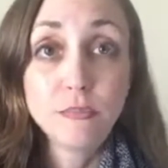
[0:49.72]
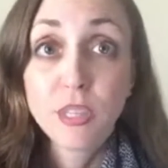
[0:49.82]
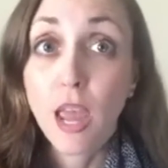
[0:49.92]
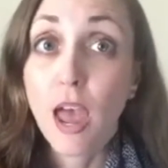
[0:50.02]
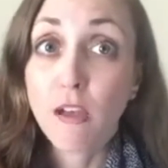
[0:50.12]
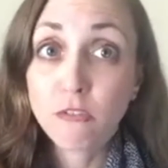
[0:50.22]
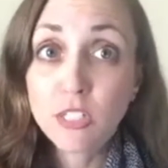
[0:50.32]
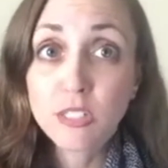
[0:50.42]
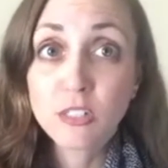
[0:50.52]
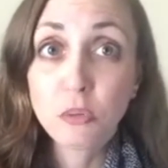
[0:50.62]
every
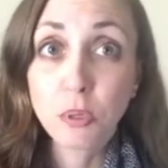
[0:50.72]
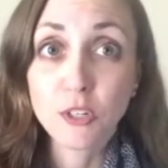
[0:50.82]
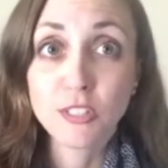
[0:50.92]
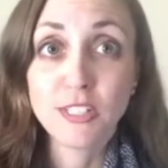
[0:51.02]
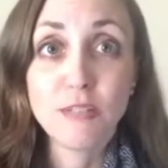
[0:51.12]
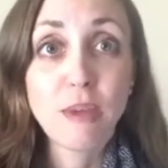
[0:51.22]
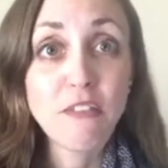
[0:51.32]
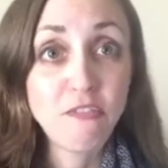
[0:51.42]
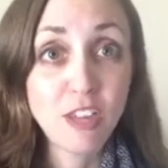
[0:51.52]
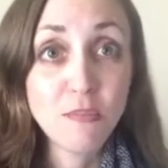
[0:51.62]
single person in my
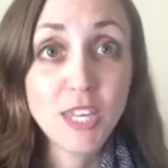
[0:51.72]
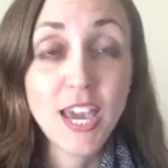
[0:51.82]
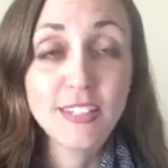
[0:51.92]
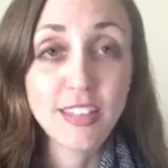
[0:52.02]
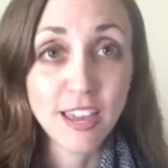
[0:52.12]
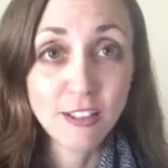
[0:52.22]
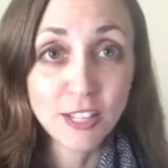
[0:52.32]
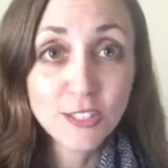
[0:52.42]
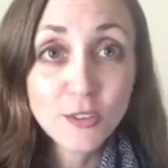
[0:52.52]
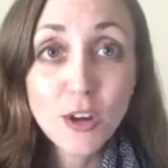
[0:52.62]
family has high
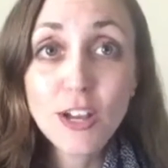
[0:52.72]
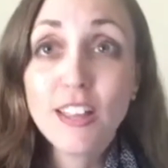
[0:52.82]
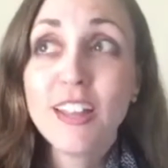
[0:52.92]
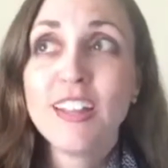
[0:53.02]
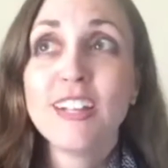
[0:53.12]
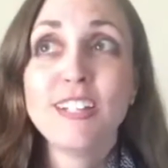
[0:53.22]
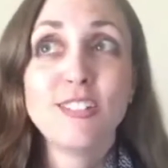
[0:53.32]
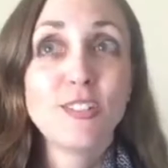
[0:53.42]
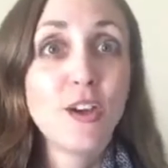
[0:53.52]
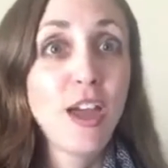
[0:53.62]
cholesterol,
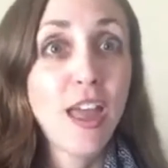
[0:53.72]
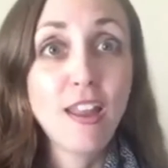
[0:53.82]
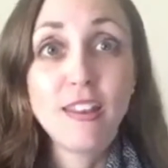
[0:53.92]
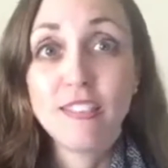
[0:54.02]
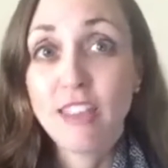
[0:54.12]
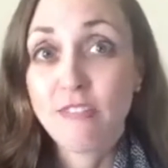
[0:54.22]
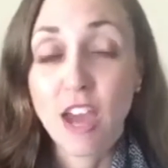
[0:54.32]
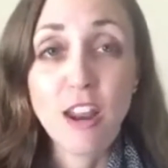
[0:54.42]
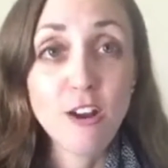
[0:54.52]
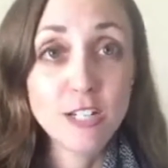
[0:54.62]
and they've
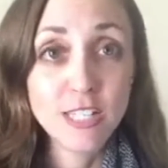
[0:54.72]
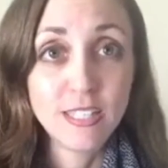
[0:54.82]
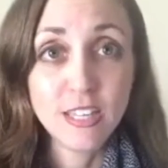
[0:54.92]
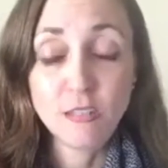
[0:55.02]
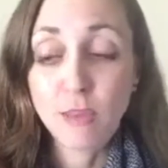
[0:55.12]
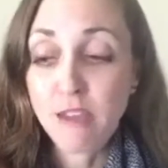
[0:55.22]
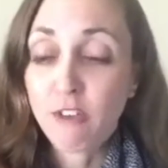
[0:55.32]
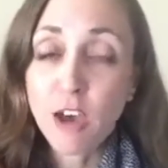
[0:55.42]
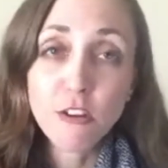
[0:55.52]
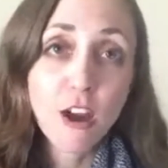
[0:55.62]
had heart disease. My
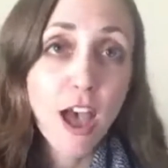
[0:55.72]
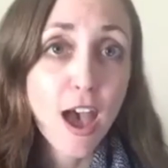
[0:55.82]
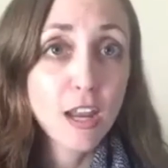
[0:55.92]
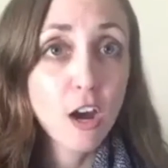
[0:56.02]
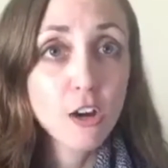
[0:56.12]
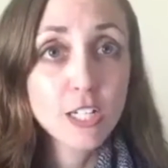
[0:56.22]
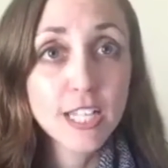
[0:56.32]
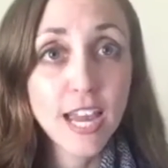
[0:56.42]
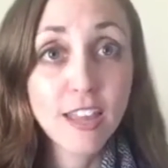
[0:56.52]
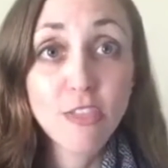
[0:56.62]
father had a heart
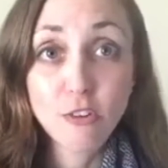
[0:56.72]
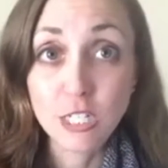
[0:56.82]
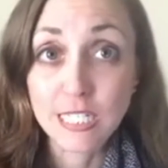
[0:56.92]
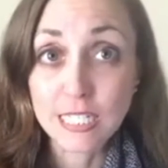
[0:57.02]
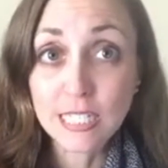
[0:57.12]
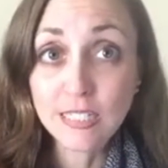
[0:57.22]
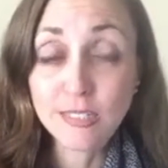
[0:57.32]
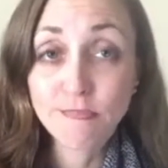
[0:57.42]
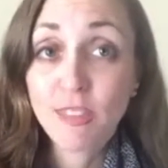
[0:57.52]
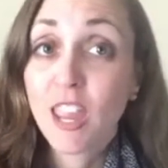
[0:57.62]
attack at
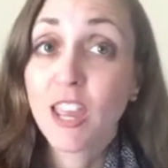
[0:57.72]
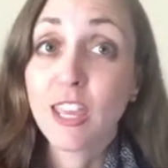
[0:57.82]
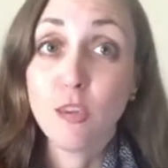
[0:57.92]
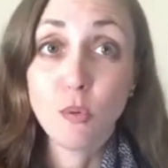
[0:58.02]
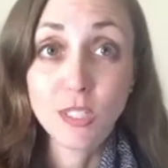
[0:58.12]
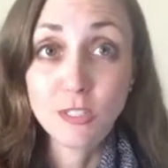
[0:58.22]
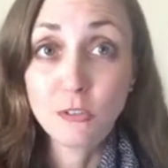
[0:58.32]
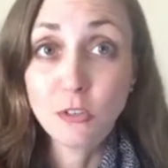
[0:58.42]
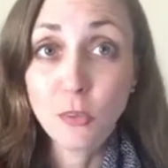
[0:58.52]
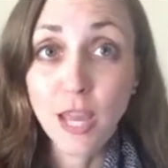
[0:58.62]
36. He wasn't
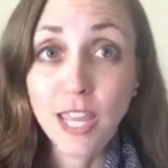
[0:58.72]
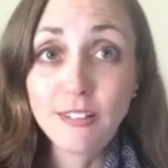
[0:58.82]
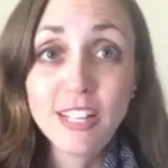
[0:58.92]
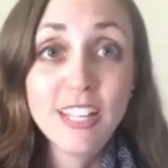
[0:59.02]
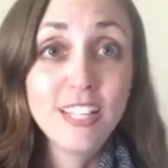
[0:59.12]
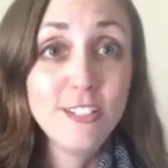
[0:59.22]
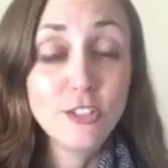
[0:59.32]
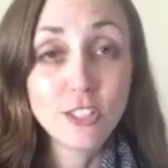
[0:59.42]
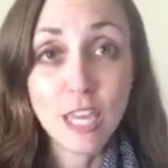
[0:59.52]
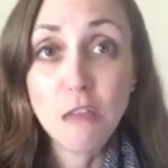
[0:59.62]
overweight. He
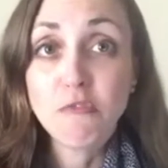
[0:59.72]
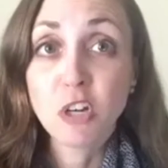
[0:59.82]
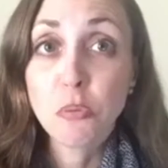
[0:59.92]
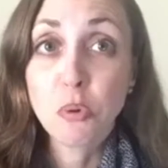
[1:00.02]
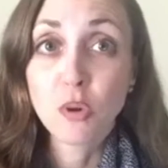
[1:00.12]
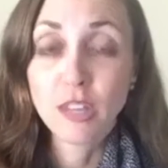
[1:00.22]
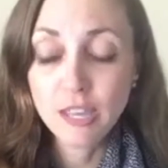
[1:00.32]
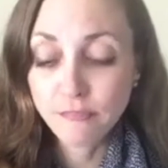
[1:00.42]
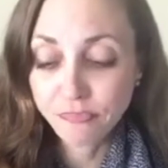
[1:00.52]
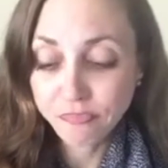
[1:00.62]
just ate very
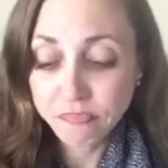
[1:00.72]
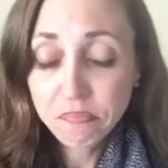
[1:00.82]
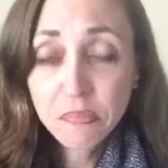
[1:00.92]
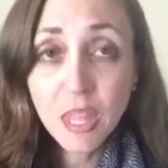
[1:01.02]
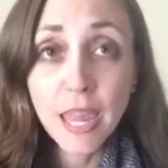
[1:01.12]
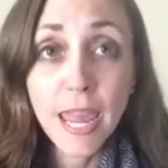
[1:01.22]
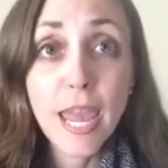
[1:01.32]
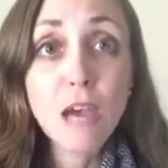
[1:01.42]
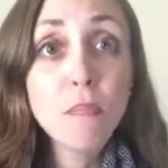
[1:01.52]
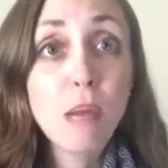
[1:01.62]
poorly.
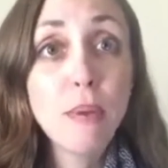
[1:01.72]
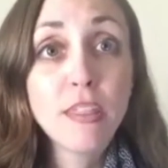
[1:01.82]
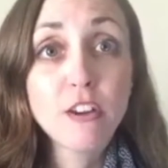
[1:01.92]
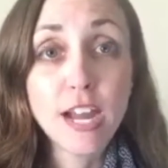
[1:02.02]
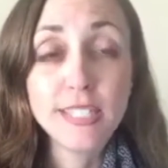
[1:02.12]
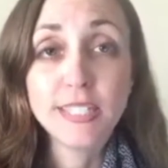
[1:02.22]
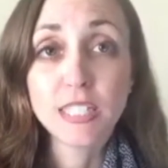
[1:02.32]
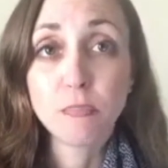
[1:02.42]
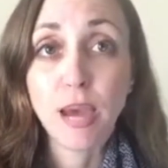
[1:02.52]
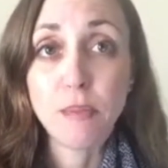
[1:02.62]
And my mother had
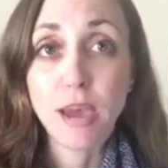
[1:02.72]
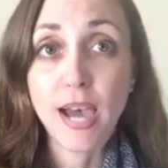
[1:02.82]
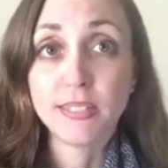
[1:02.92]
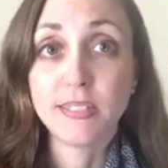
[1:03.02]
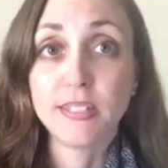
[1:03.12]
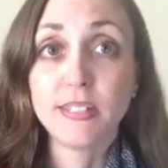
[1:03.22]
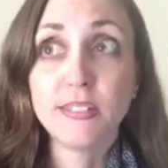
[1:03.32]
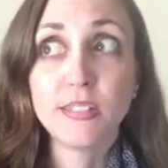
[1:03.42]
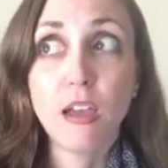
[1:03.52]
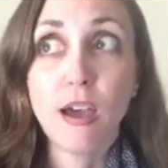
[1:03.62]
6 bypasses
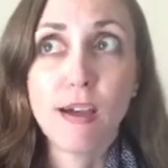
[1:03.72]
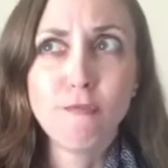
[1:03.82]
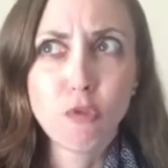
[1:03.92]
4